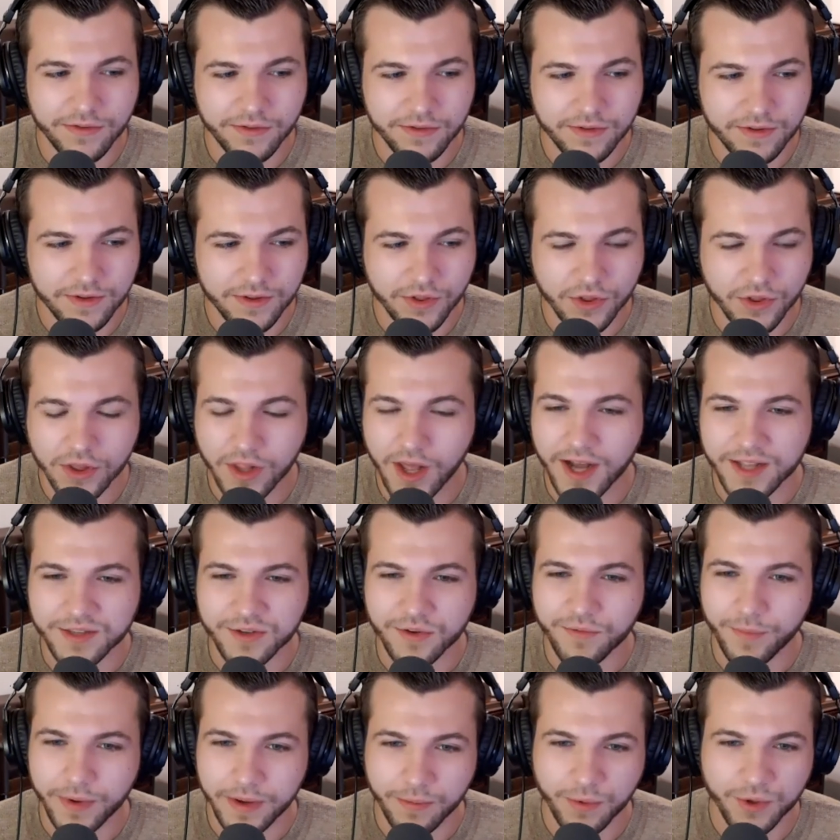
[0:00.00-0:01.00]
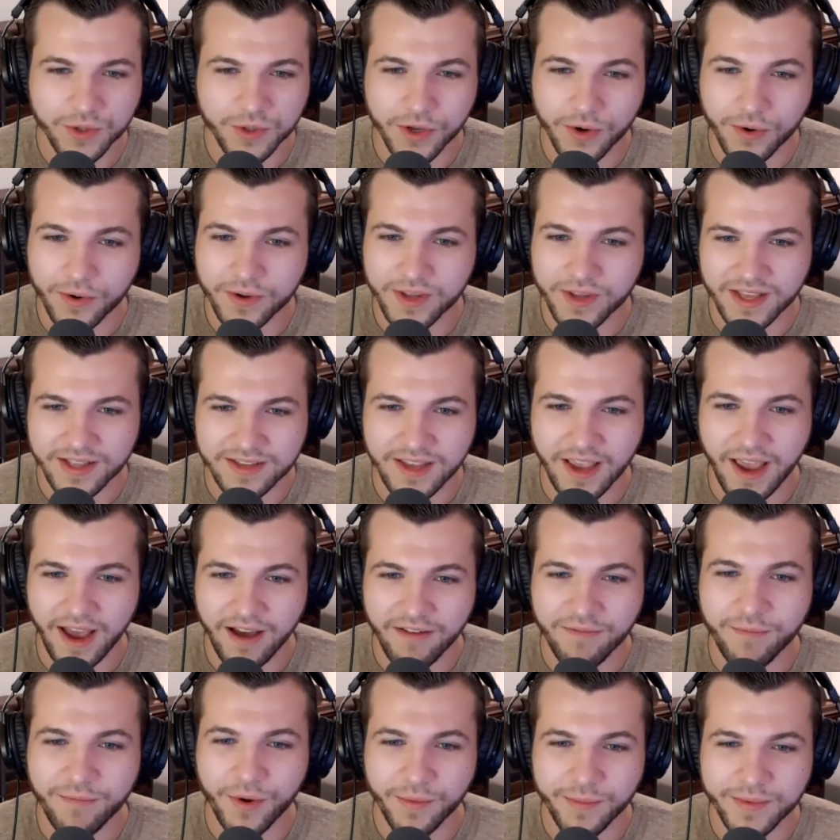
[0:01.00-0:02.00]
lots of people don't get to
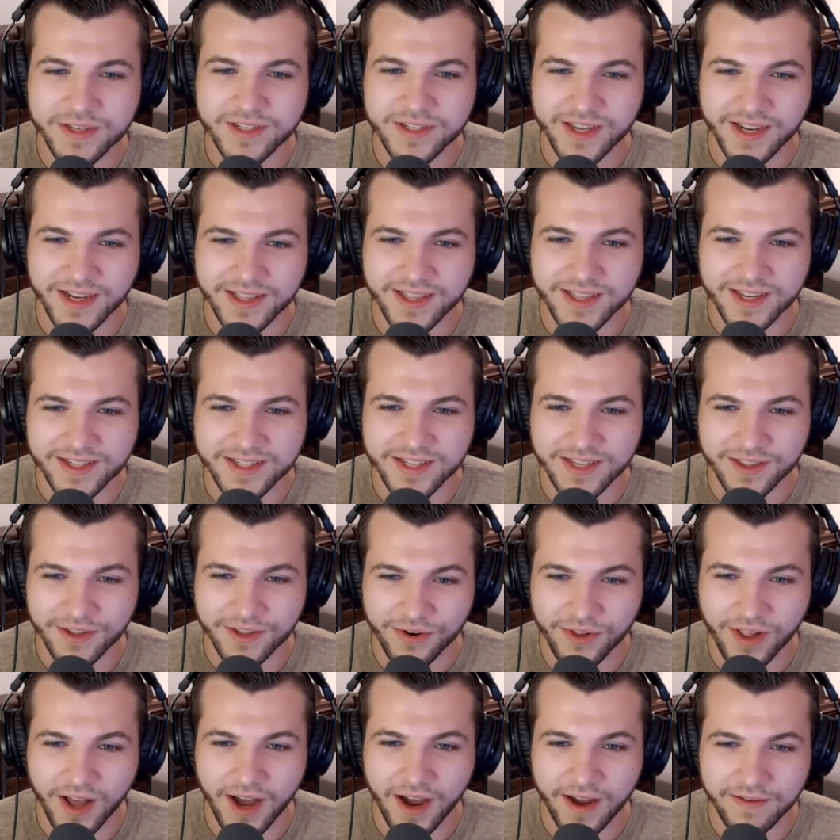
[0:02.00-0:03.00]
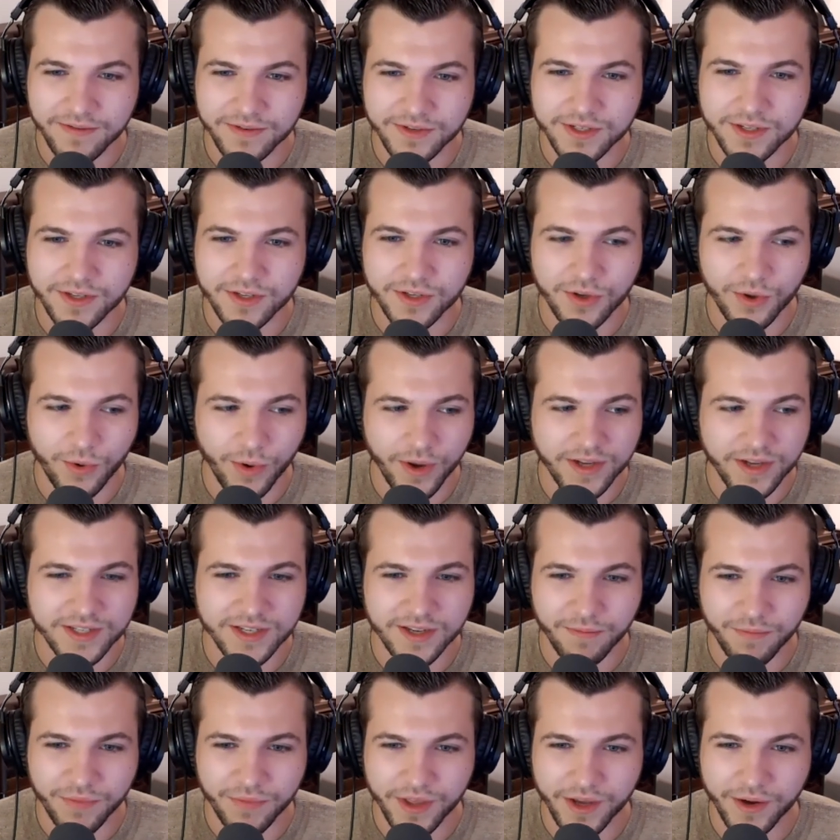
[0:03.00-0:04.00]
have moments like this in their lives, doing
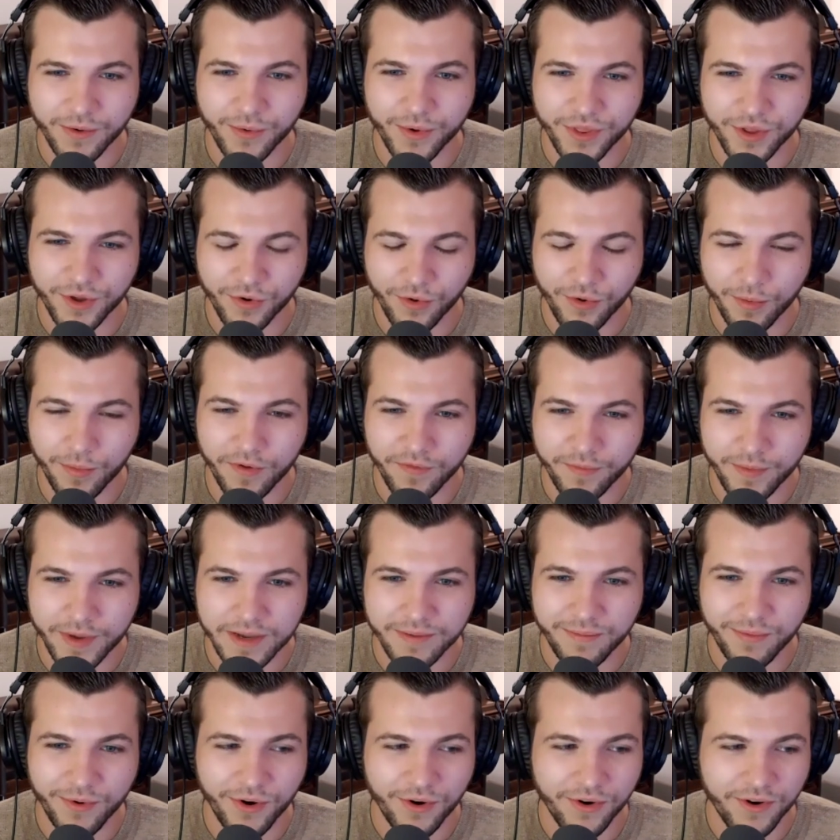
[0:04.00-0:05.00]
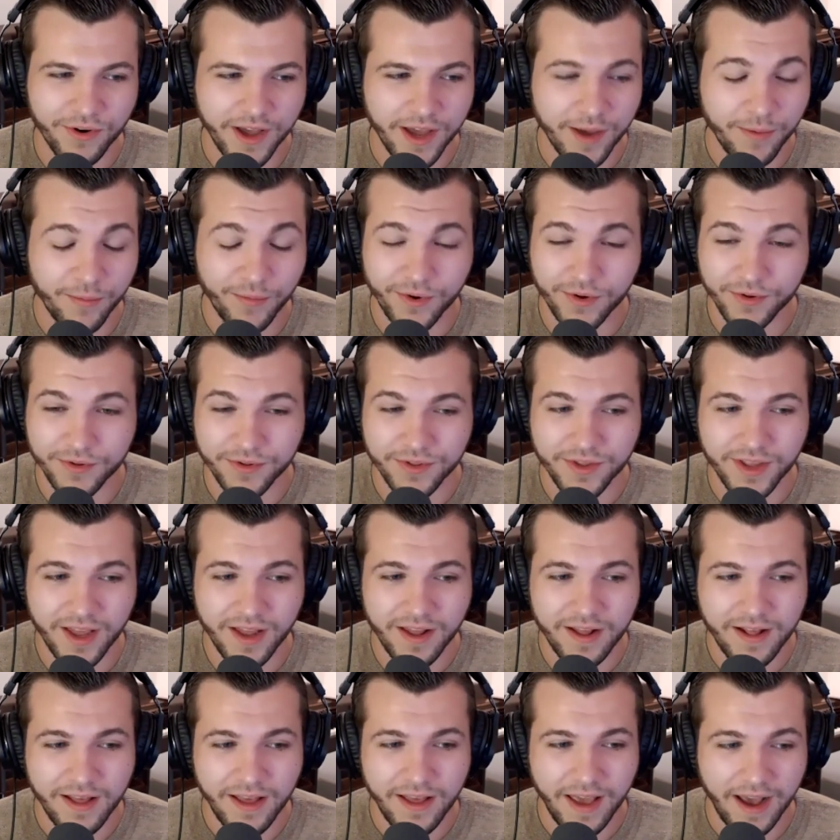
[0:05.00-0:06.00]
something with a group of people. And
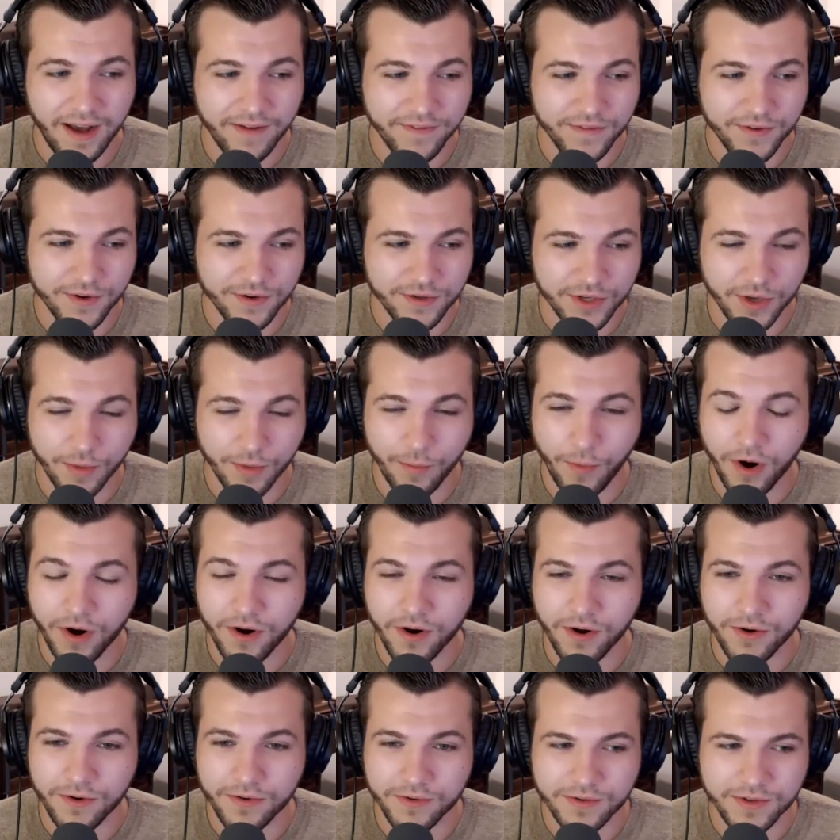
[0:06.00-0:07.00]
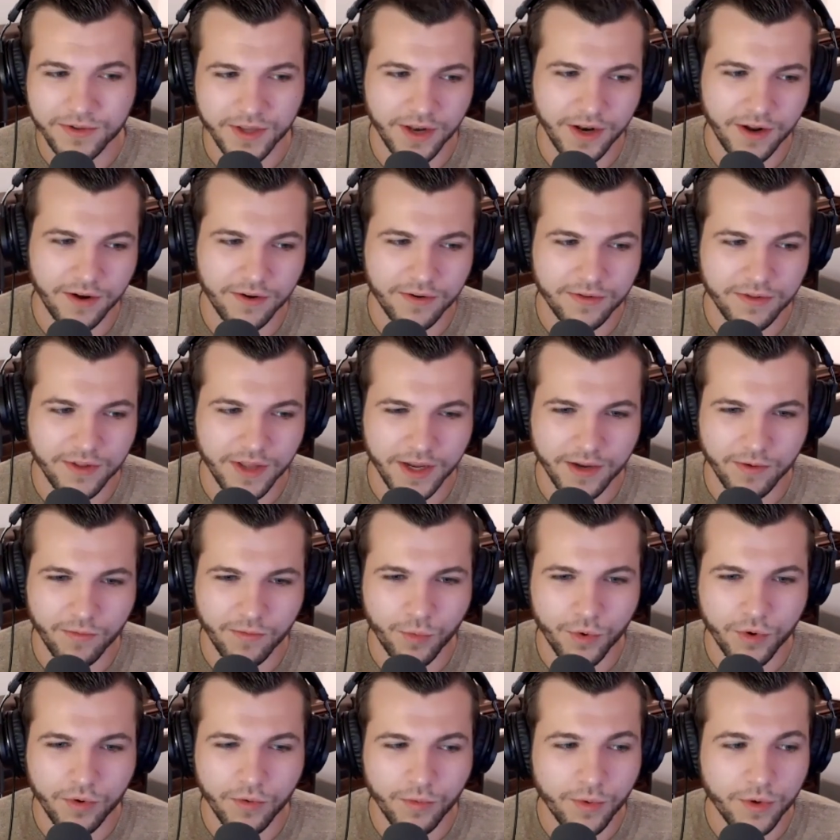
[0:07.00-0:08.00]
after tomorrow,
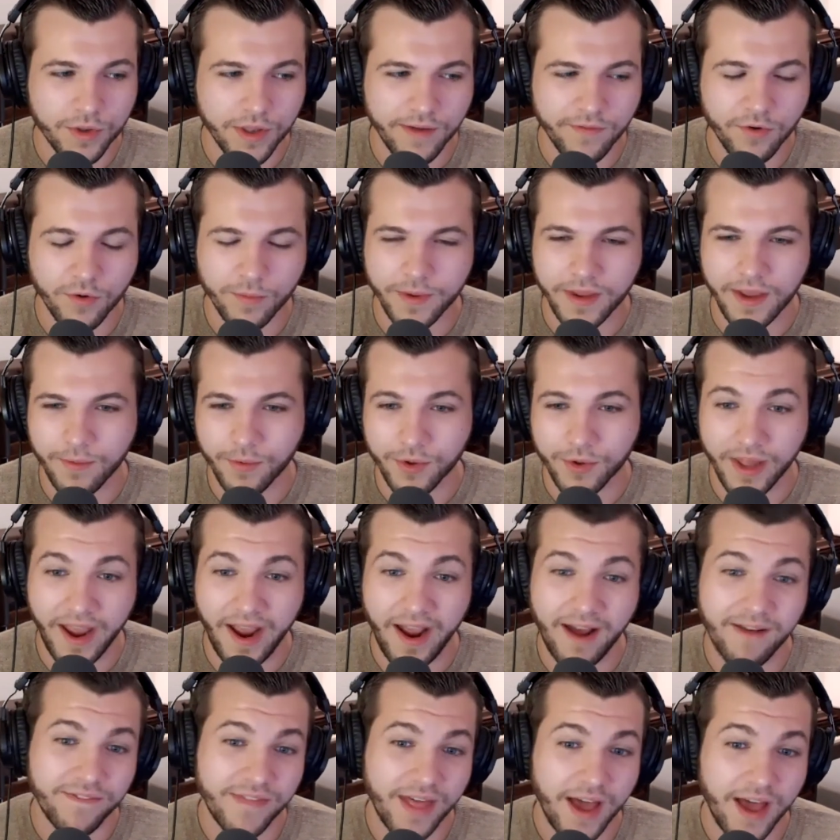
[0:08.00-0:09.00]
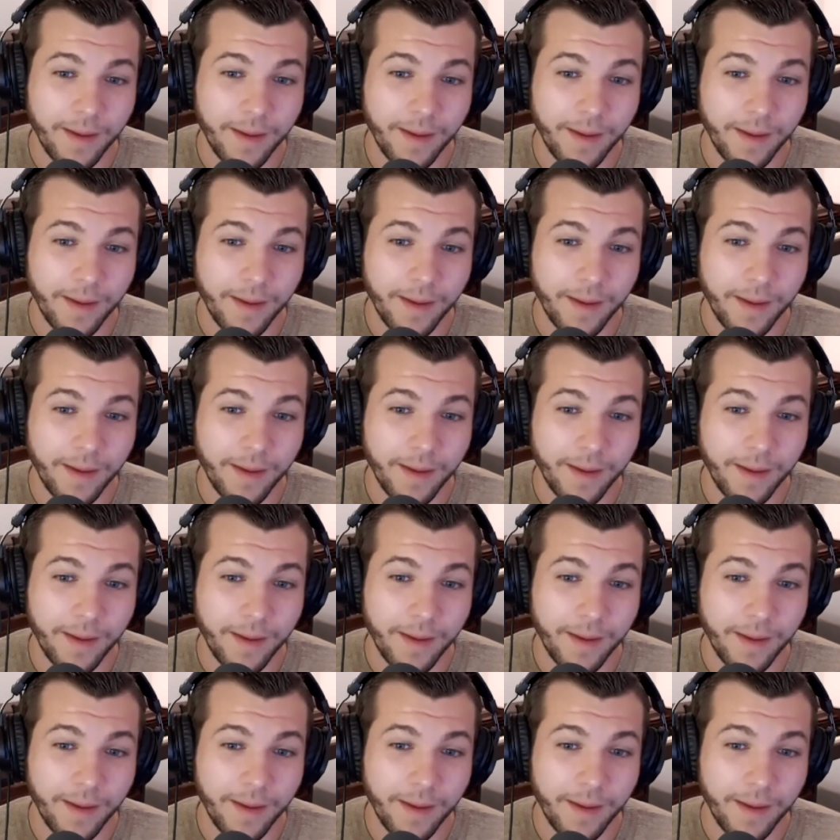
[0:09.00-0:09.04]
we'll never be able to have that